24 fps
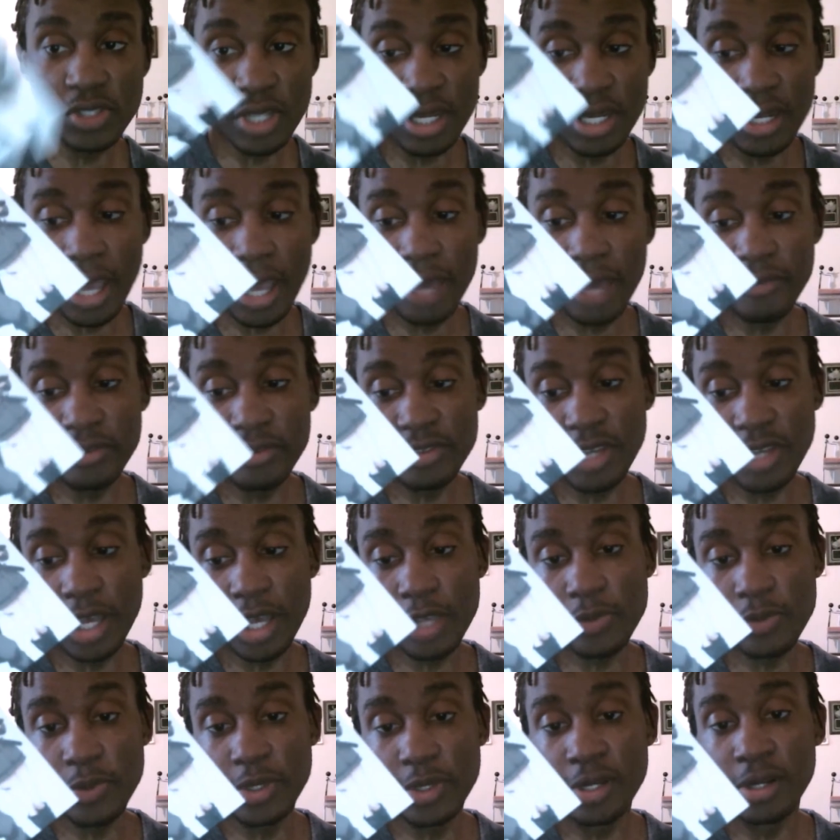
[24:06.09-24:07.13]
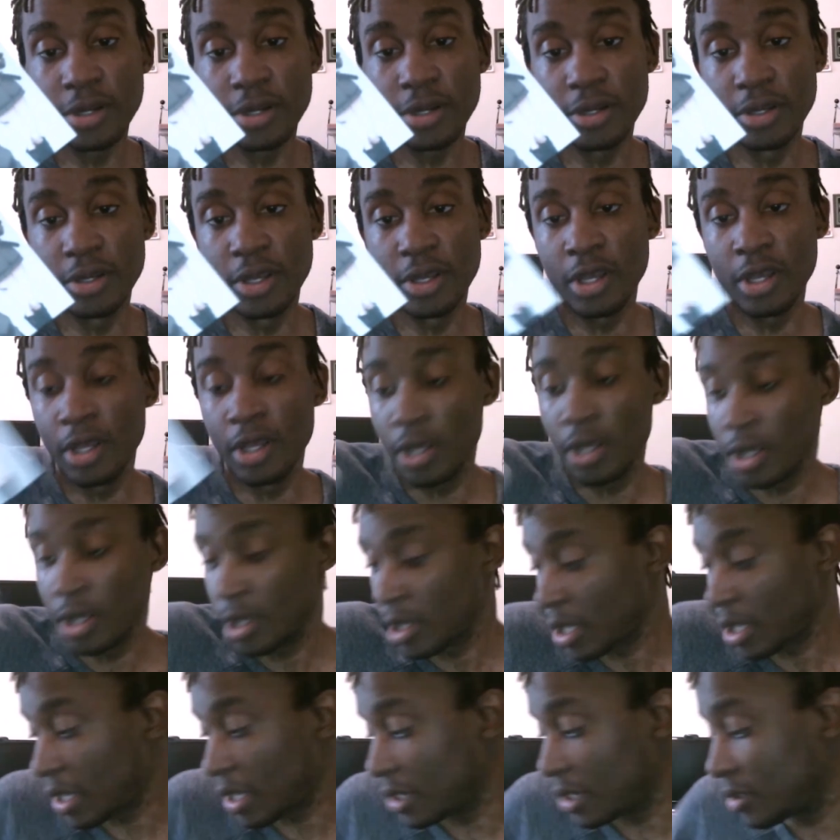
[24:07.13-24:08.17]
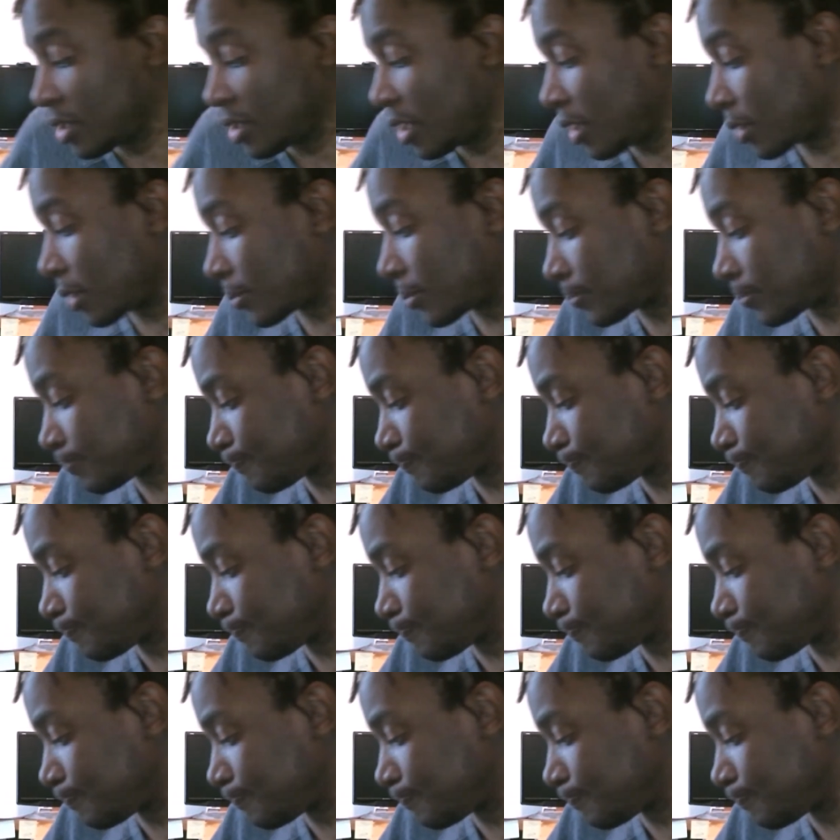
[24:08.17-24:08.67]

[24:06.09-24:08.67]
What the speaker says: an advertisement here. And yeah.